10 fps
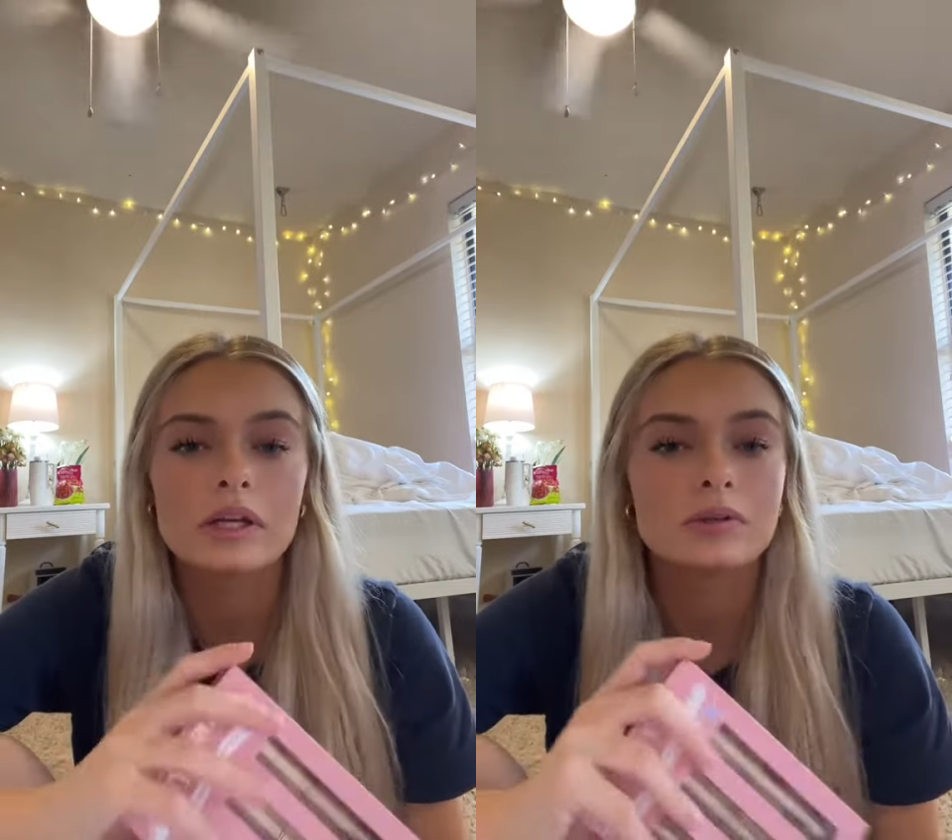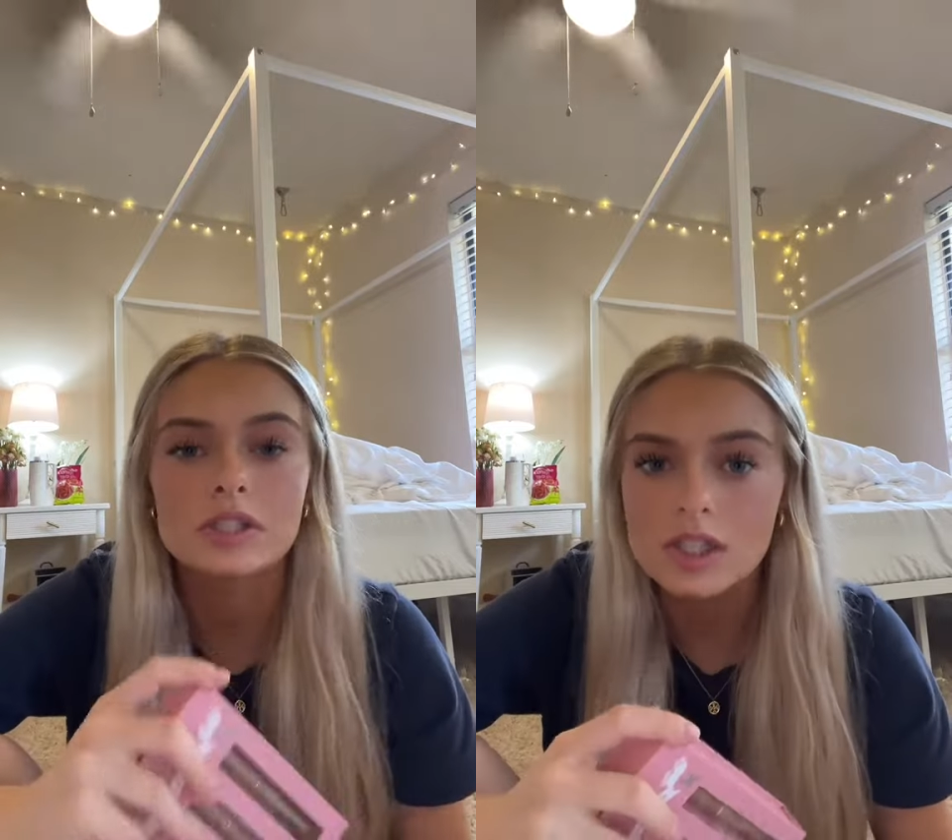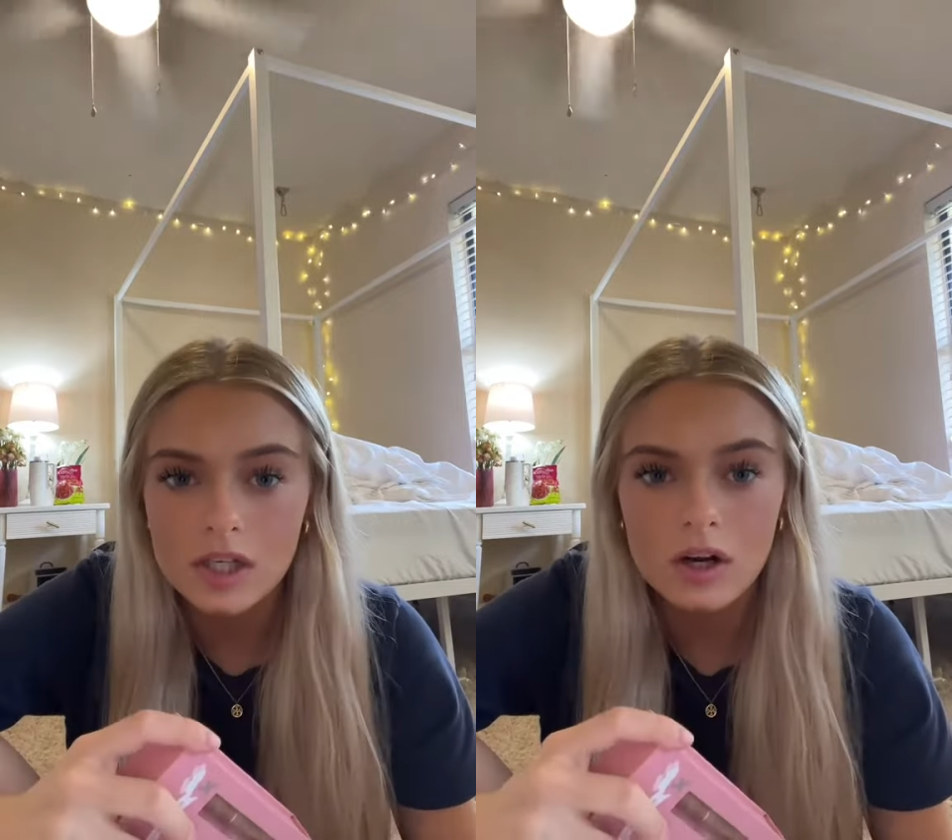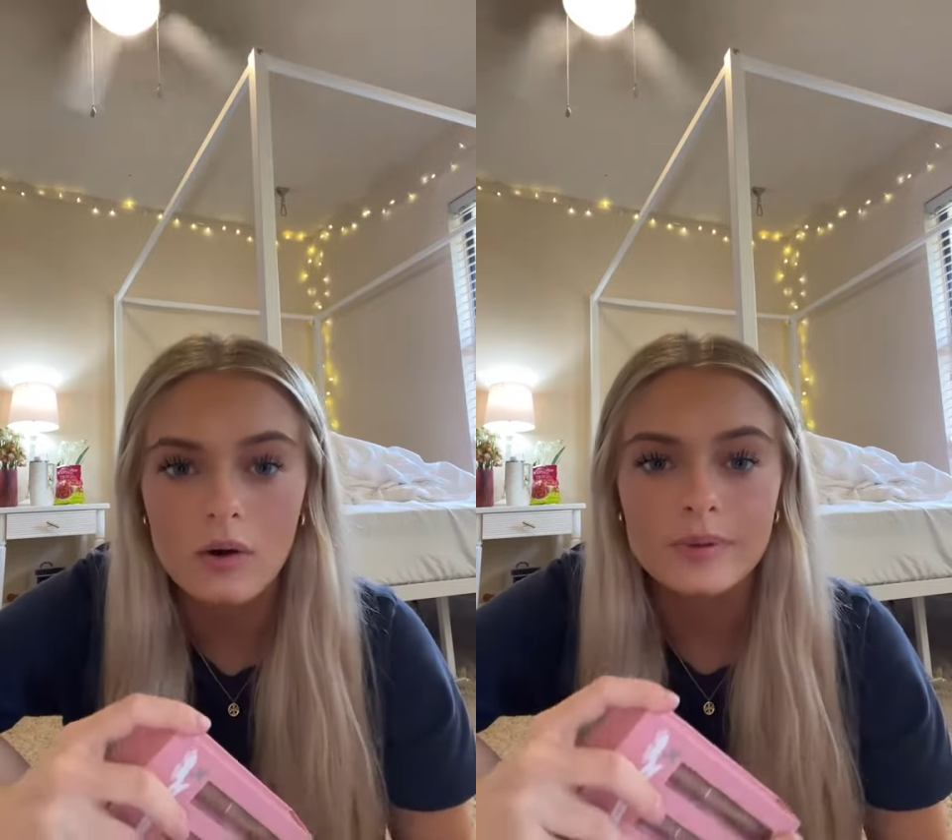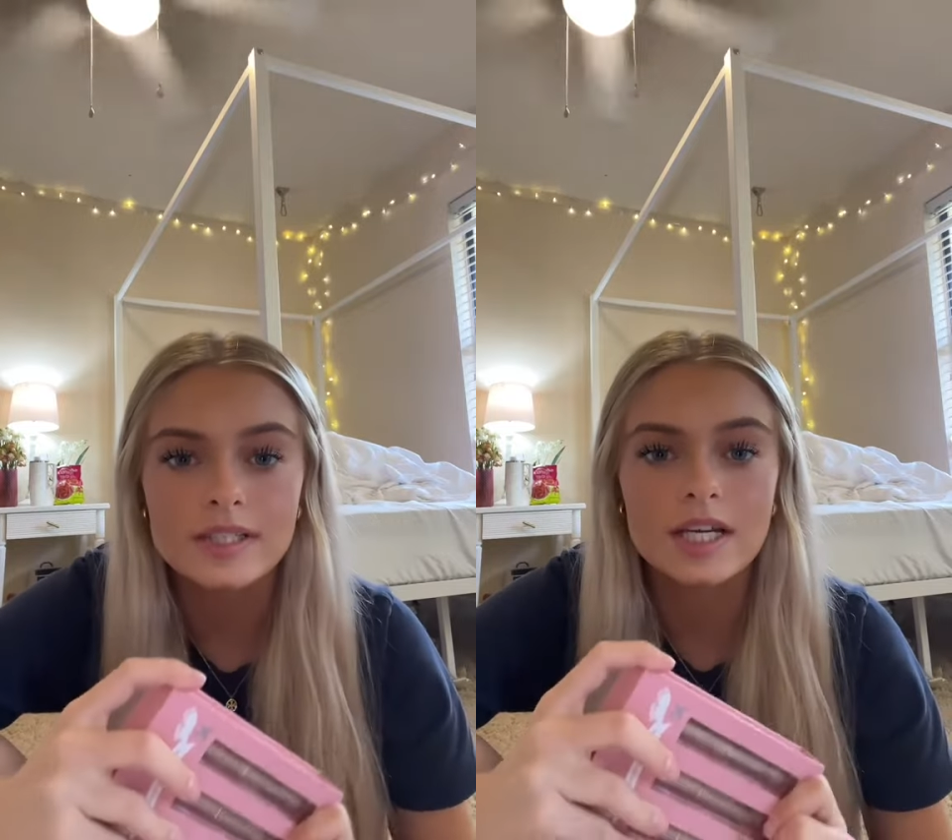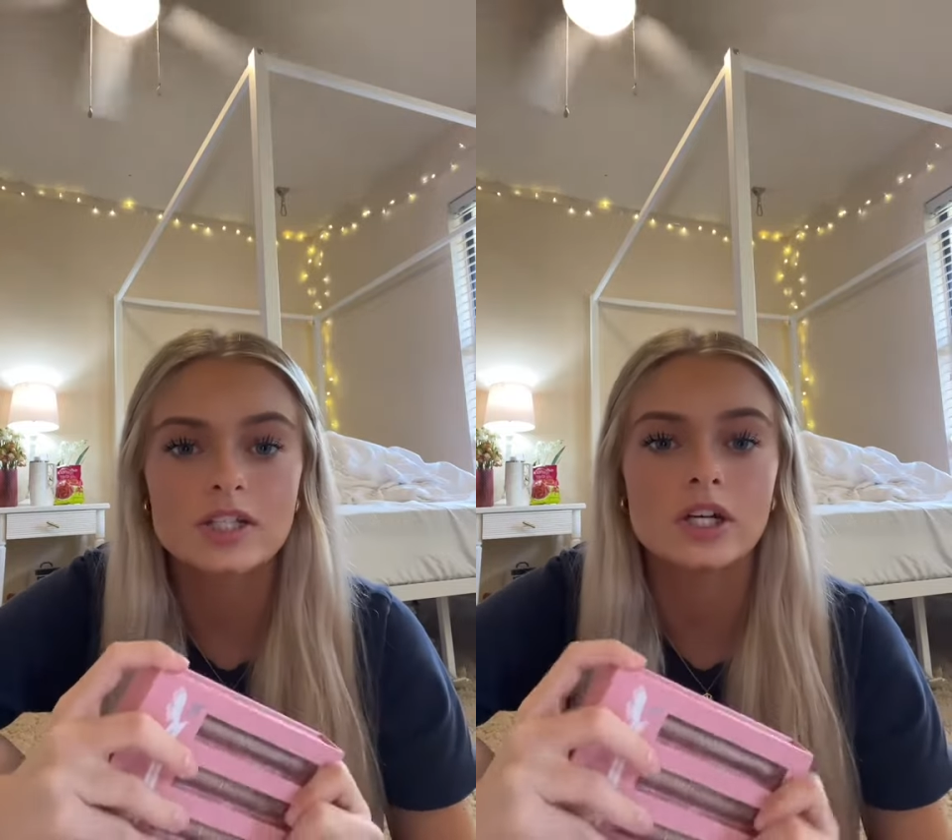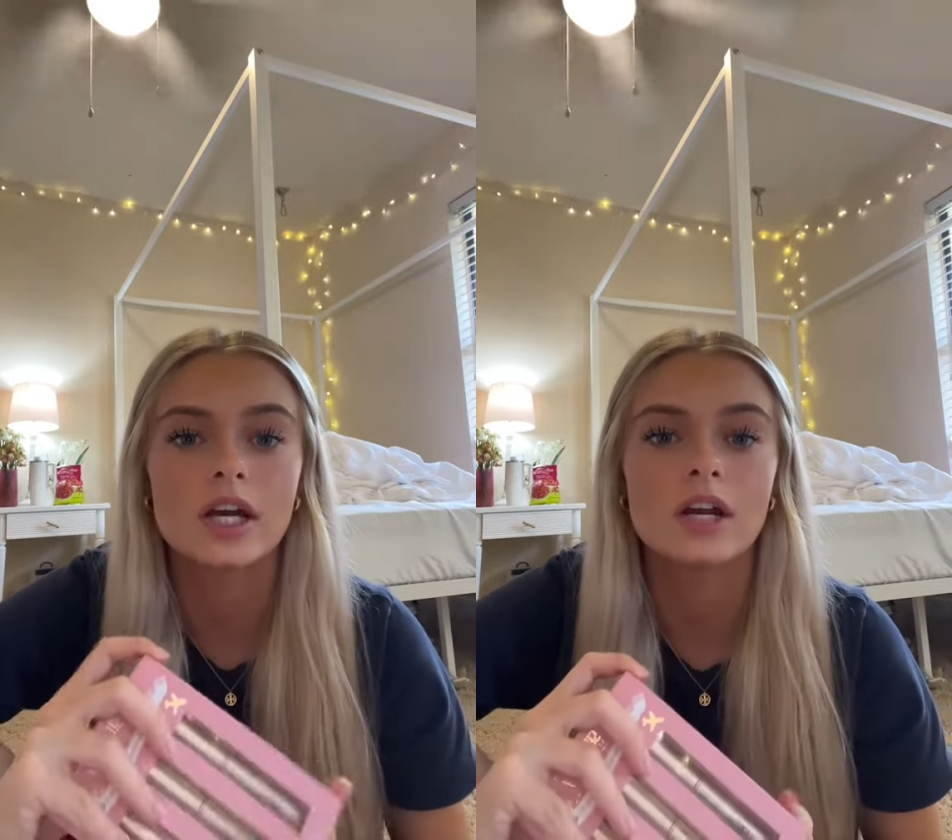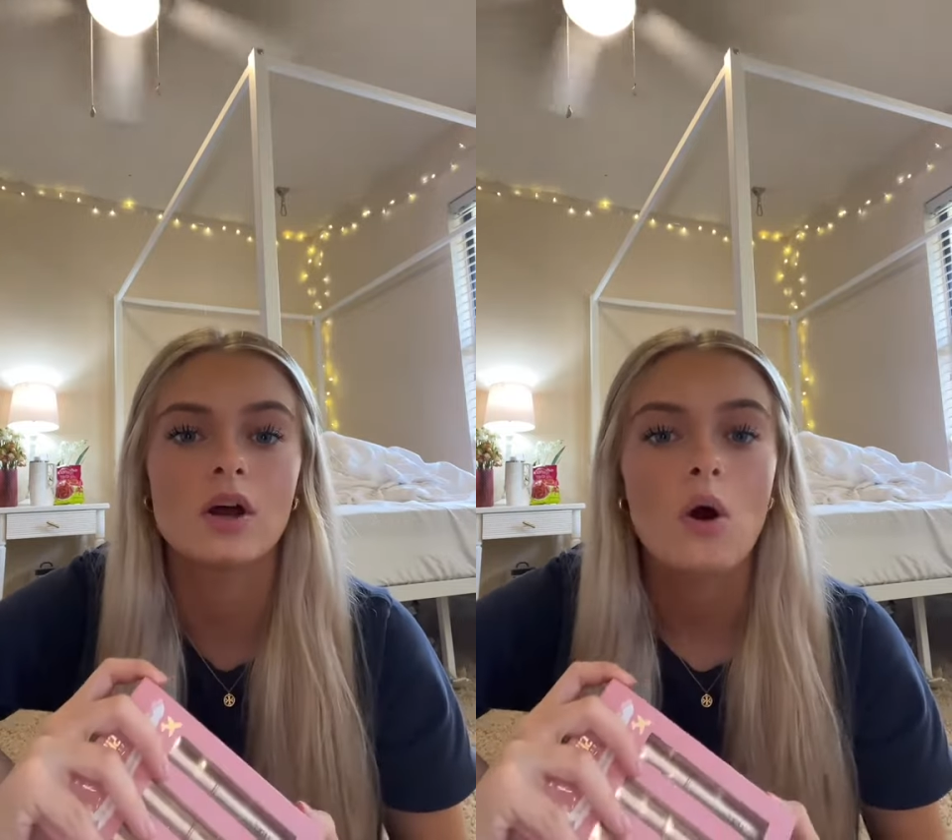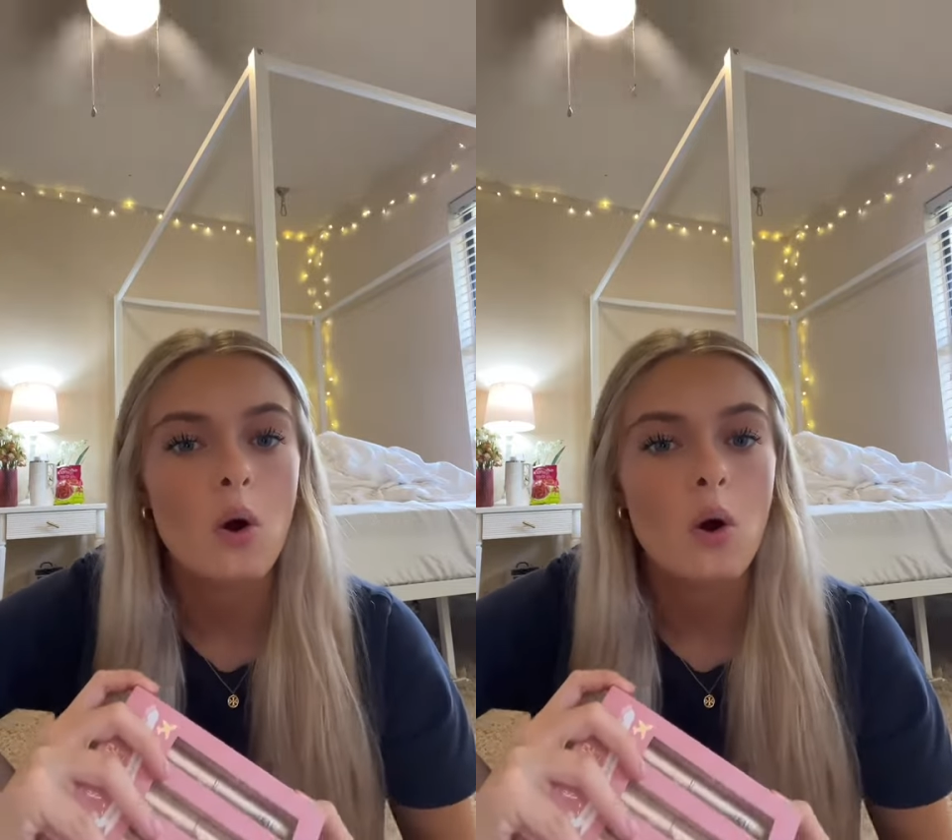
to a cheer competition